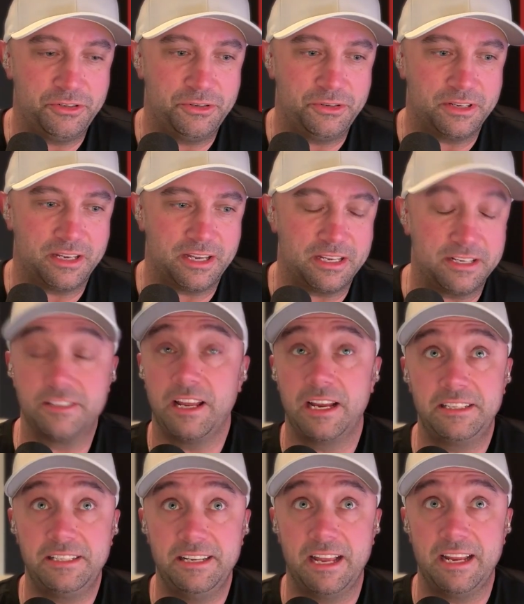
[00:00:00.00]

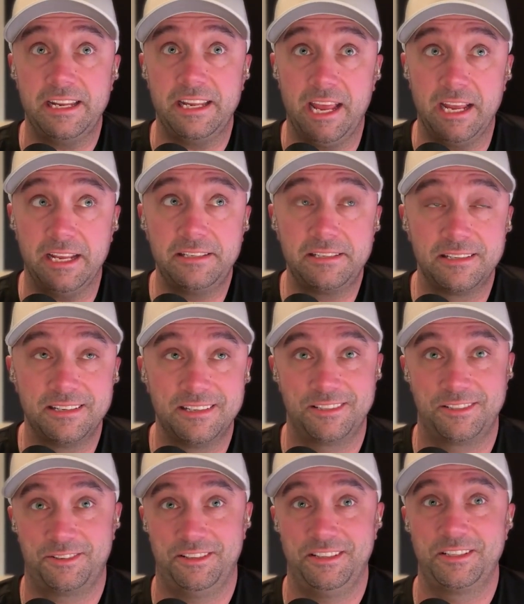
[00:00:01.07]
1998,
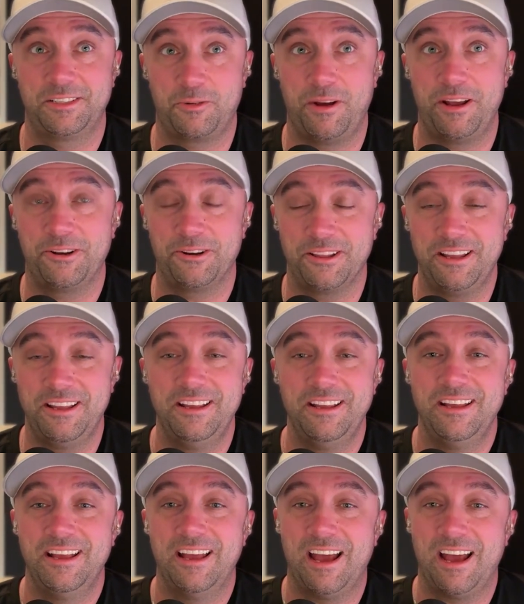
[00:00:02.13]
so this is quite early,
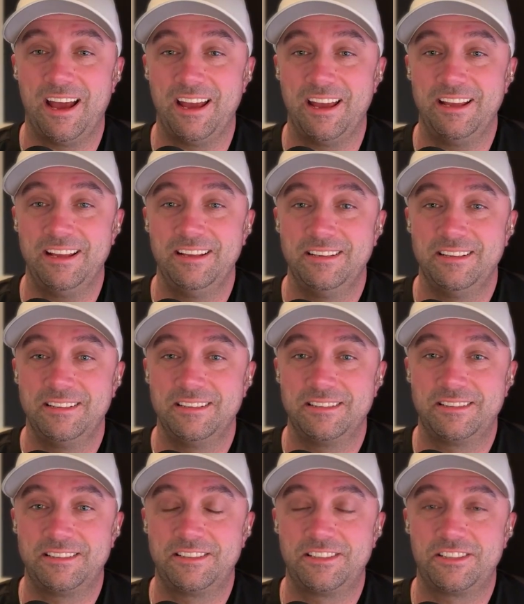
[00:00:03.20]
I
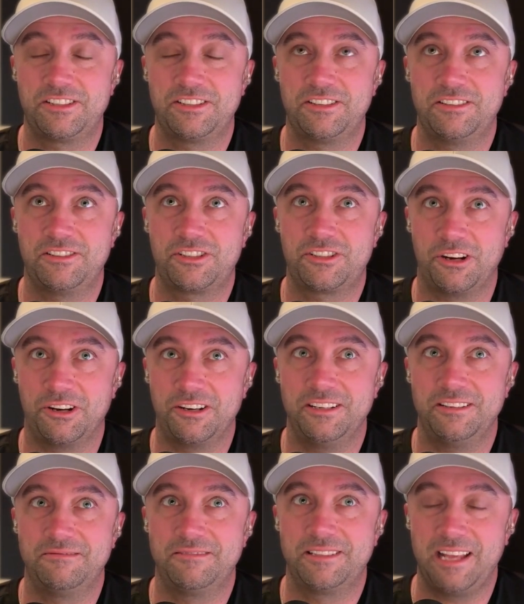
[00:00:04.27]

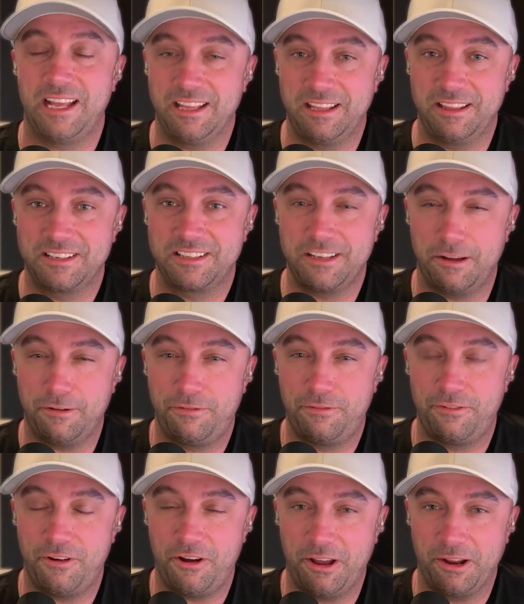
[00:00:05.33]
started selling the
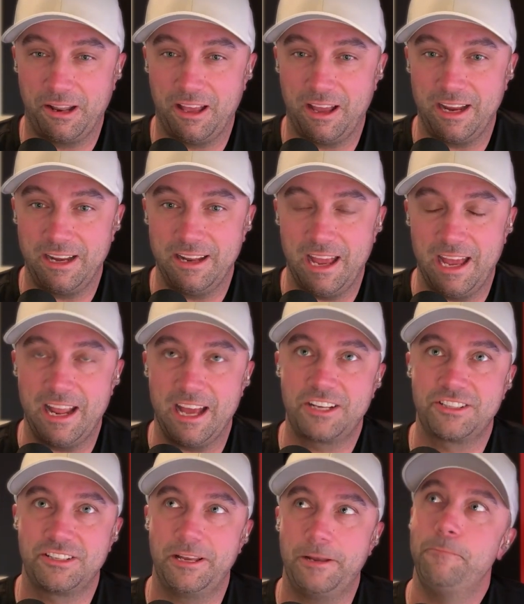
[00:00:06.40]
stuff online. And
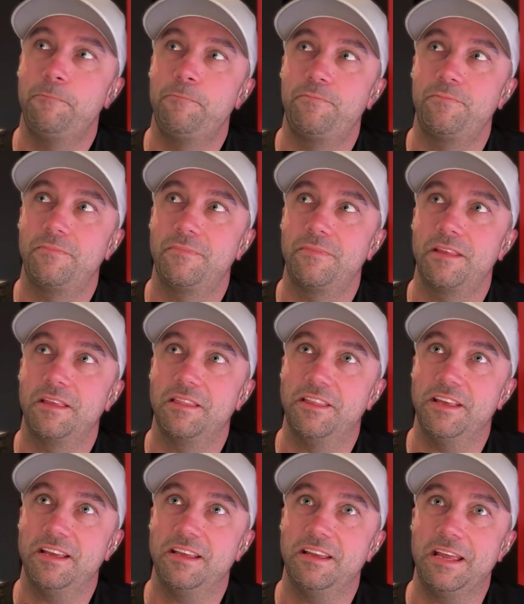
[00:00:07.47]
actually,
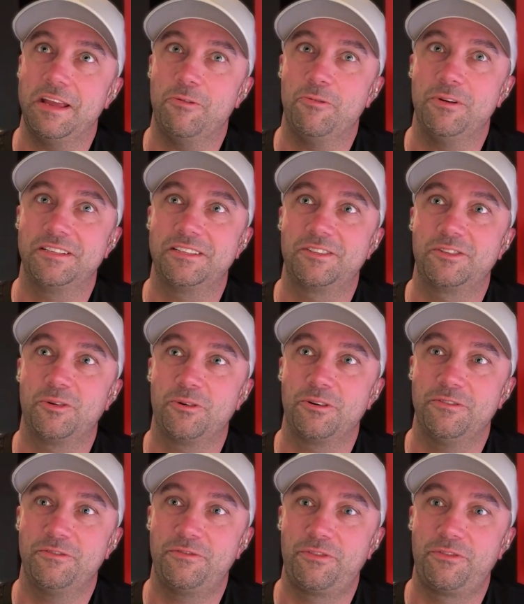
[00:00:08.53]
it was sort
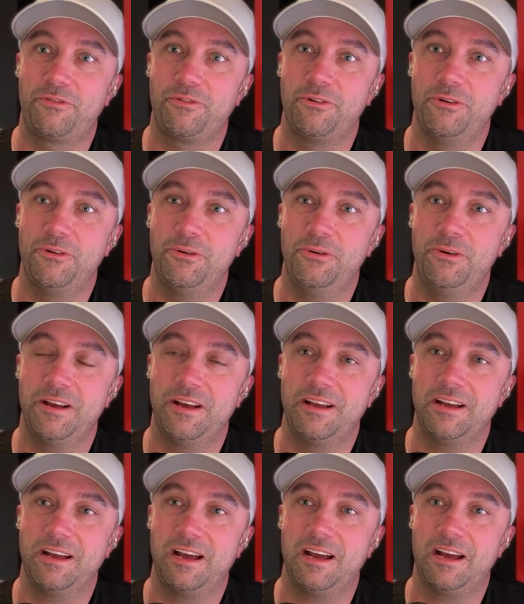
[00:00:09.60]
of through
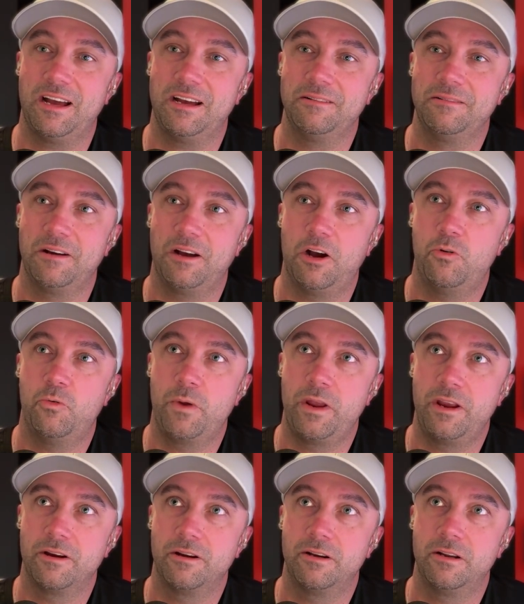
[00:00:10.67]
a
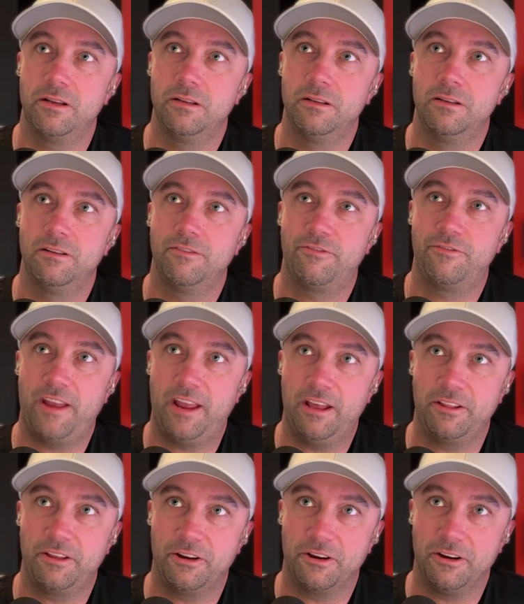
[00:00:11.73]
weird
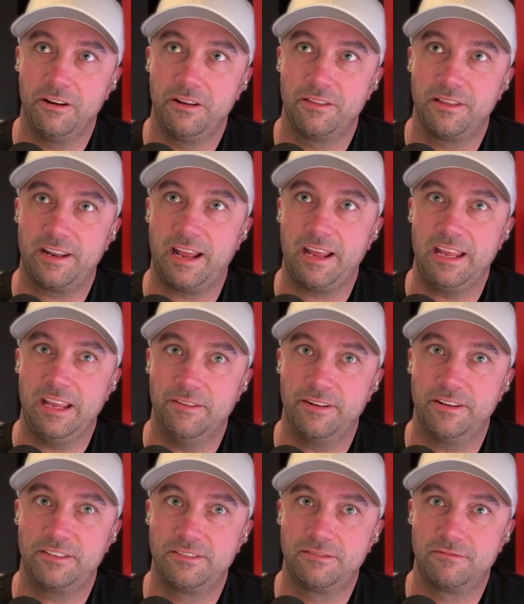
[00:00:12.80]
failure that I
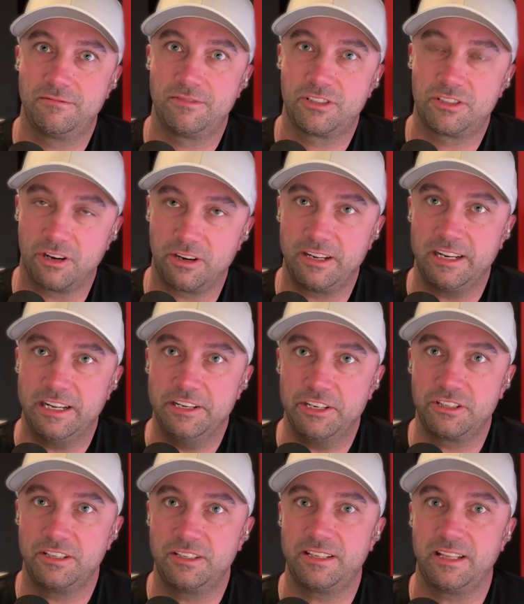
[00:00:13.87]
even started
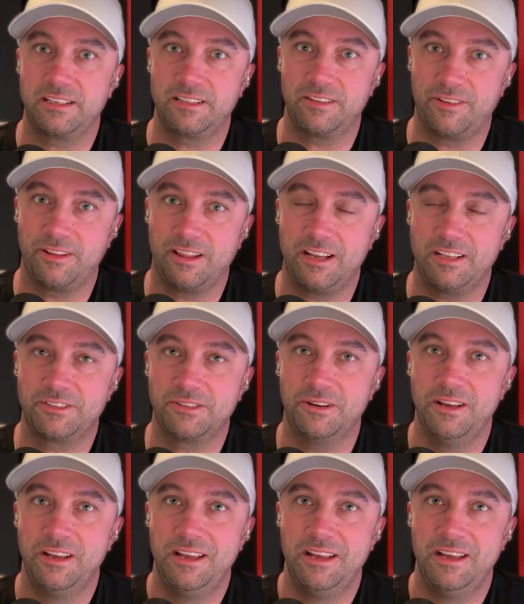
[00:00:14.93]
initially selling stuff online. So